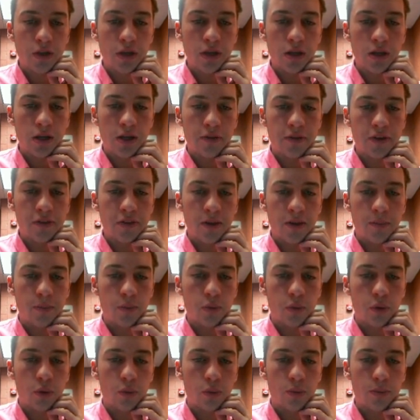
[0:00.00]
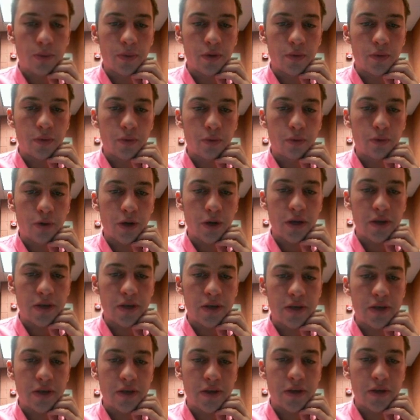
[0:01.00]
I think that point would be right
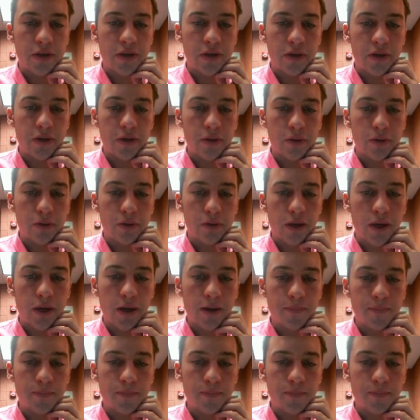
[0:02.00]
here, yeah.